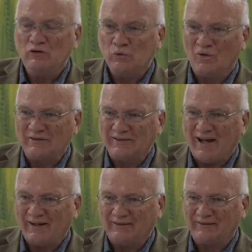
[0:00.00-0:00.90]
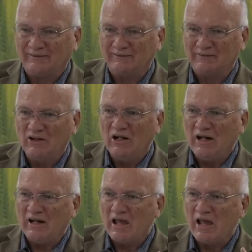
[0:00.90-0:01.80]
to attack us.
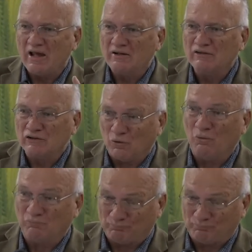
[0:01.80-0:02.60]
And, and so,